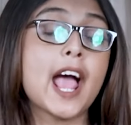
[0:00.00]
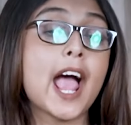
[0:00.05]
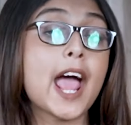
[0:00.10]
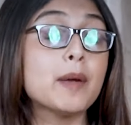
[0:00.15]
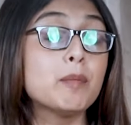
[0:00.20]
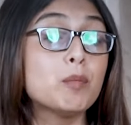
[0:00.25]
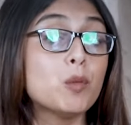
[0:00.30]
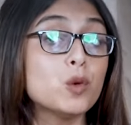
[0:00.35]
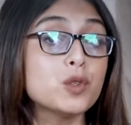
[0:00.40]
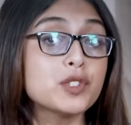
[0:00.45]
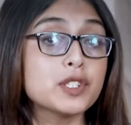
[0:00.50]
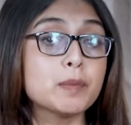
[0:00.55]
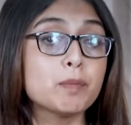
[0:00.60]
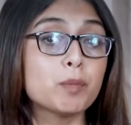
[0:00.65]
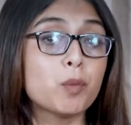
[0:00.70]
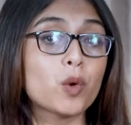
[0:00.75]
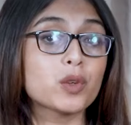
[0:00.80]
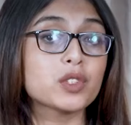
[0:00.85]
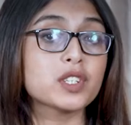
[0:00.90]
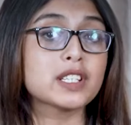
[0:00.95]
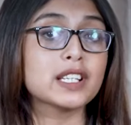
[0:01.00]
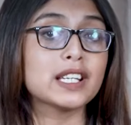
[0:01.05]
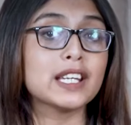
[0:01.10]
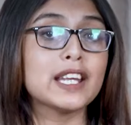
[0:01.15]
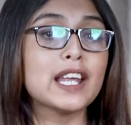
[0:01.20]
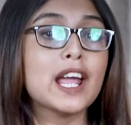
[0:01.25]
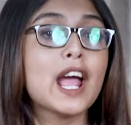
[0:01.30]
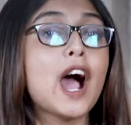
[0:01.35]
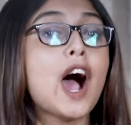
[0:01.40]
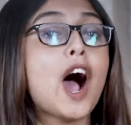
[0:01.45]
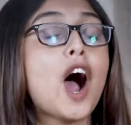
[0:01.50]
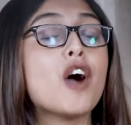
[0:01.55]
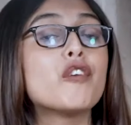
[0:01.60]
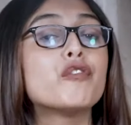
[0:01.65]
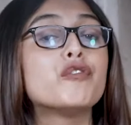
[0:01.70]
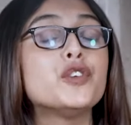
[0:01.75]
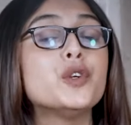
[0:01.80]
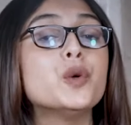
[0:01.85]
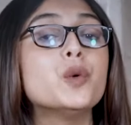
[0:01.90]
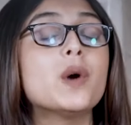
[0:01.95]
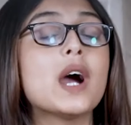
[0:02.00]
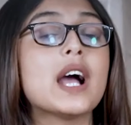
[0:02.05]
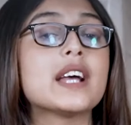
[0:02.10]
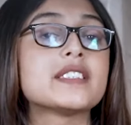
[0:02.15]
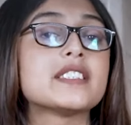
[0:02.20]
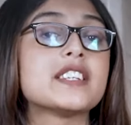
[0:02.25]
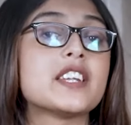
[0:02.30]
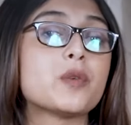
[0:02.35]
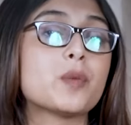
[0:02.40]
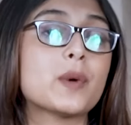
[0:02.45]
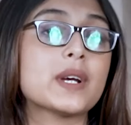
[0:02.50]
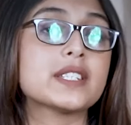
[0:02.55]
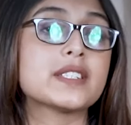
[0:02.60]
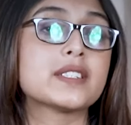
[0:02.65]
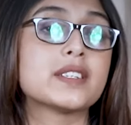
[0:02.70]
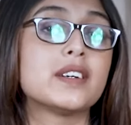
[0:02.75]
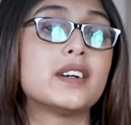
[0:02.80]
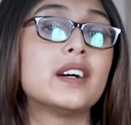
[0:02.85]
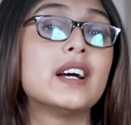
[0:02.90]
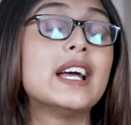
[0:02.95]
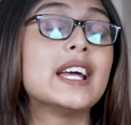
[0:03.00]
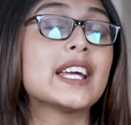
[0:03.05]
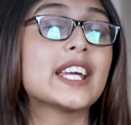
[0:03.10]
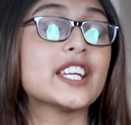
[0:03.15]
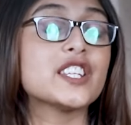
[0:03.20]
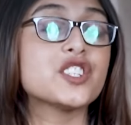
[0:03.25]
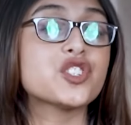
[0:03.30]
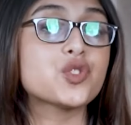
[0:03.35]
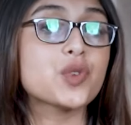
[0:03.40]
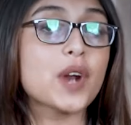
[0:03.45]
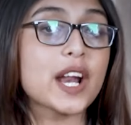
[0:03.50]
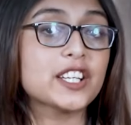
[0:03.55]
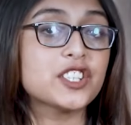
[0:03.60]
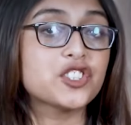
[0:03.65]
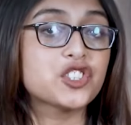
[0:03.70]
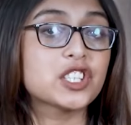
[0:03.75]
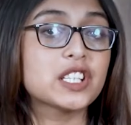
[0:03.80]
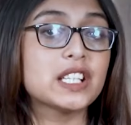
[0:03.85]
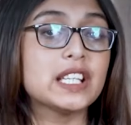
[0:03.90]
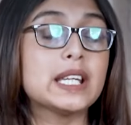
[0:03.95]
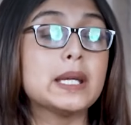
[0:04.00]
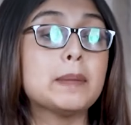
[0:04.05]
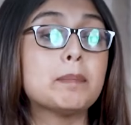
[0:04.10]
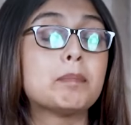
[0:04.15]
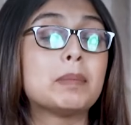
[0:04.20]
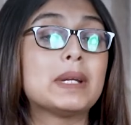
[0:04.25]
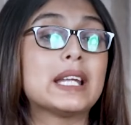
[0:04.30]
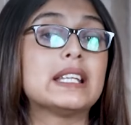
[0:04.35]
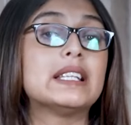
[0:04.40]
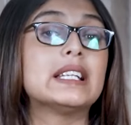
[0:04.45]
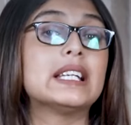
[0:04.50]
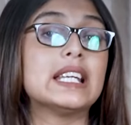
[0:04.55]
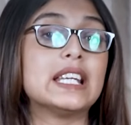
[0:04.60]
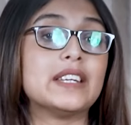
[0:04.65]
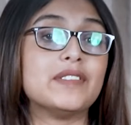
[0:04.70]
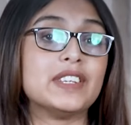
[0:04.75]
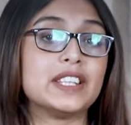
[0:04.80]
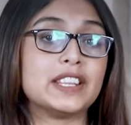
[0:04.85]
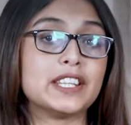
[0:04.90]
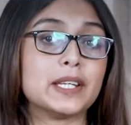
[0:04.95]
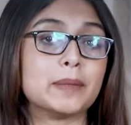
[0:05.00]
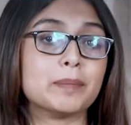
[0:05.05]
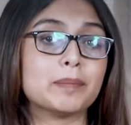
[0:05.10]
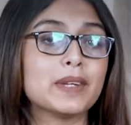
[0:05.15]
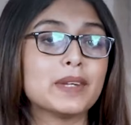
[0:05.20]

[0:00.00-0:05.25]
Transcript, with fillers: and most importantly, how you as an investor can strategically play the EV theme.